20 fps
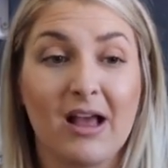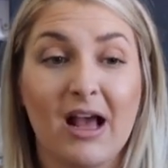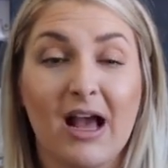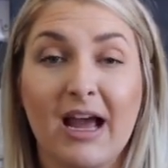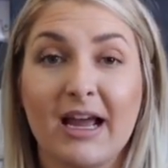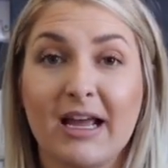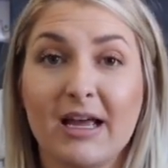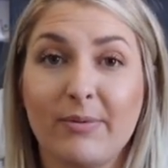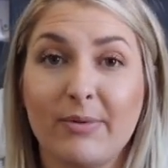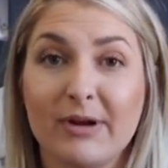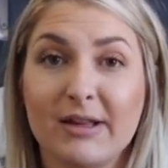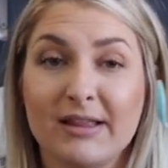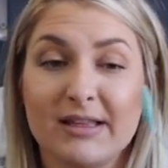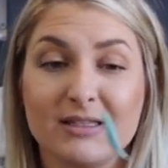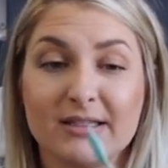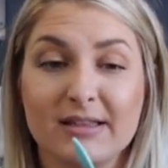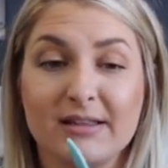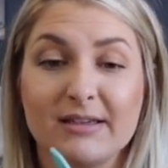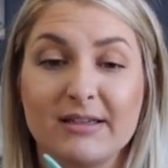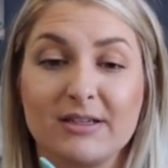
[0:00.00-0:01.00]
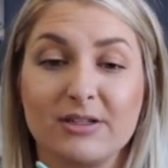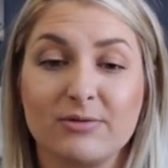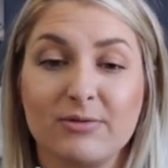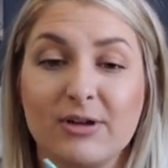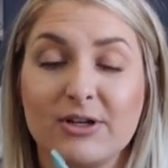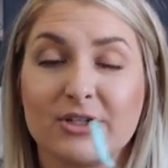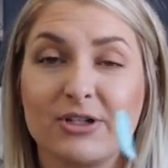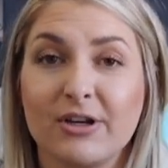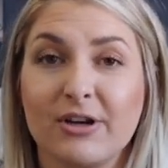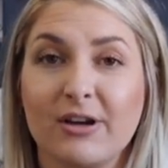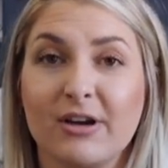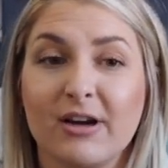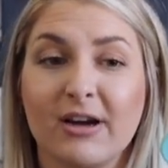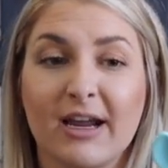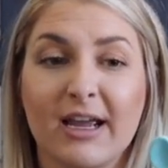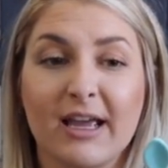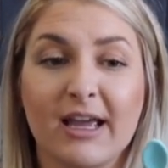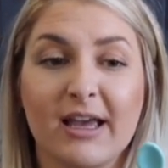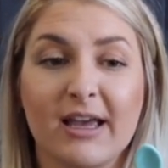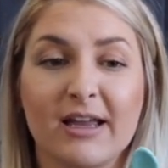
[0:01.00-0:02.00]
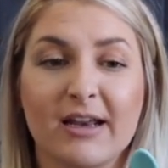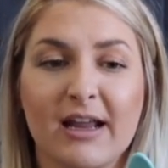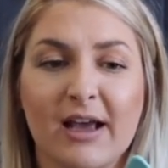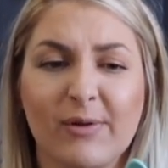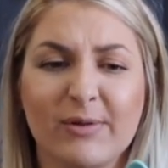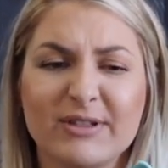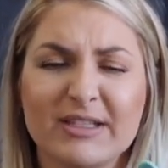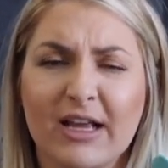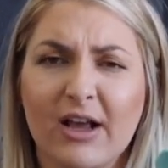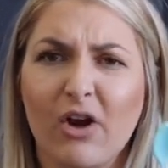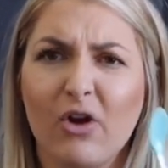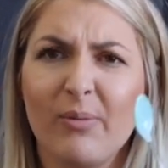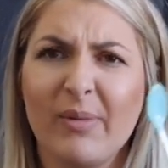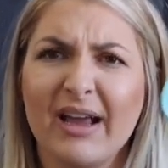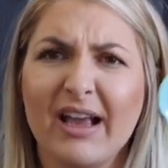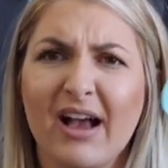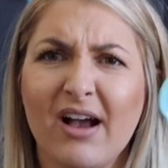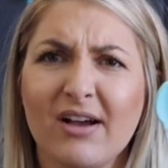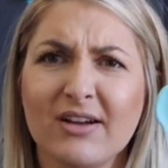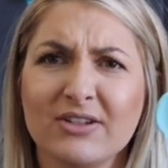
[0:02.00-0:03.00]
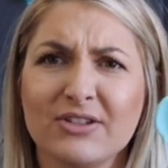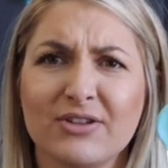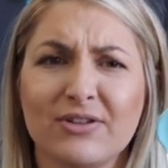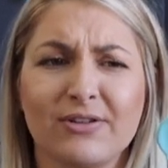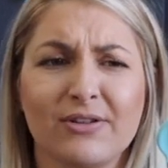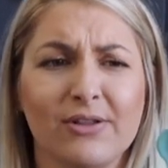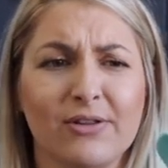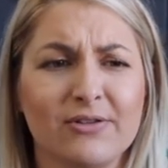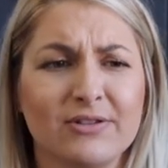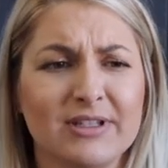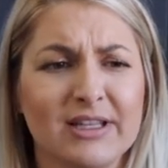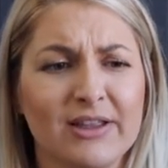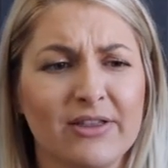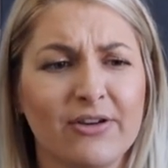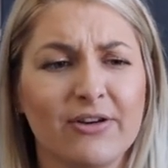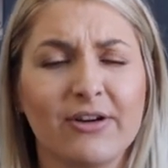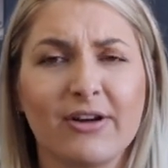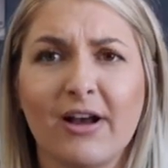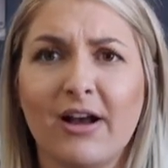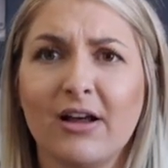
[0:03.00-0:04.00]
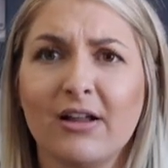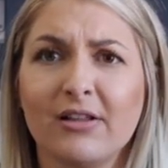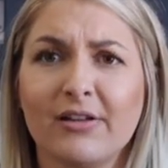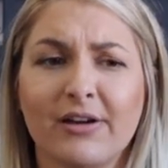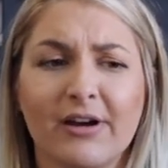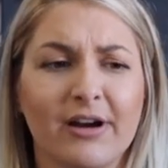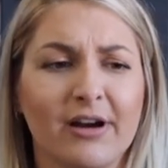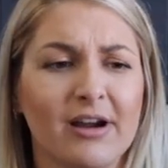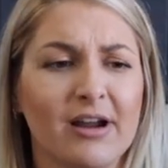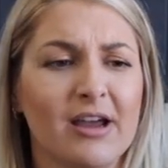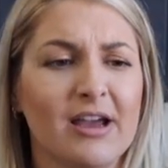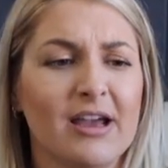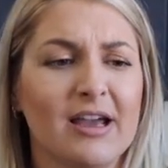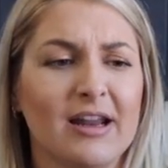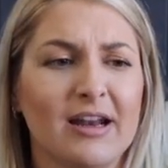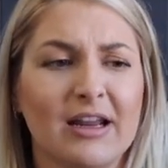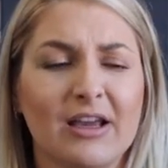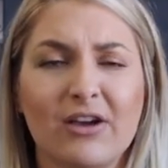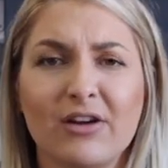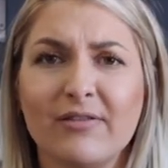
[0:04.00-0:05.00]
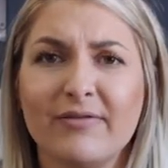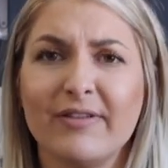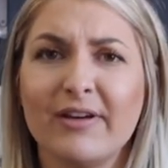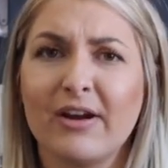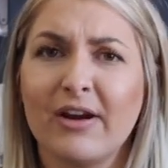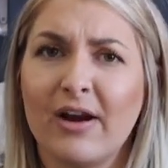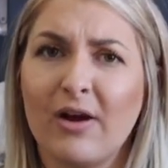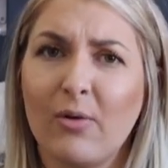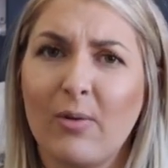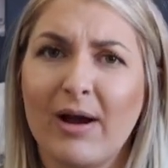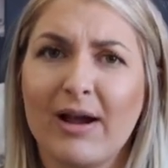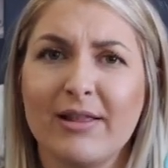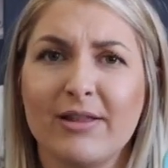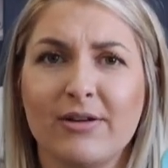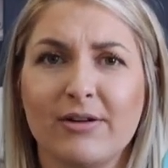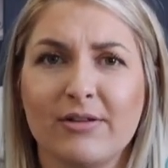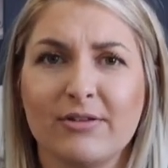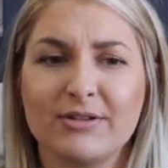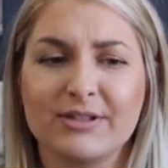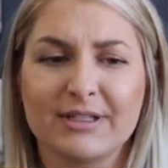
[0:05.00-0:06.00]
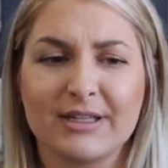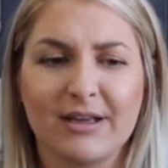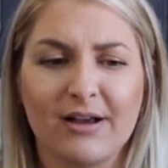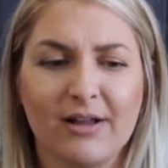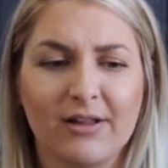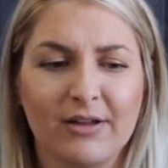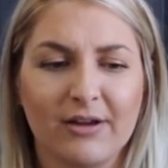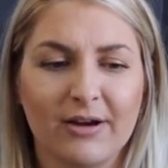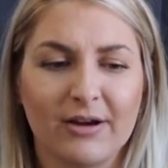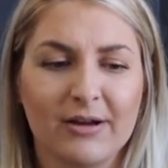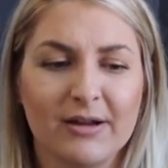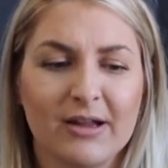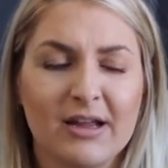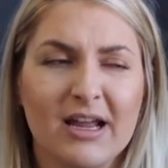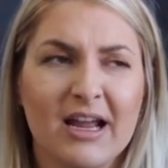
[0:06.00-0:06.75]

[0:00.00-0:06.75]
I kept putting these in the dishwasher and I was like, oh my gosh, they're losing their color. And I couldn't figure out why they were losing color.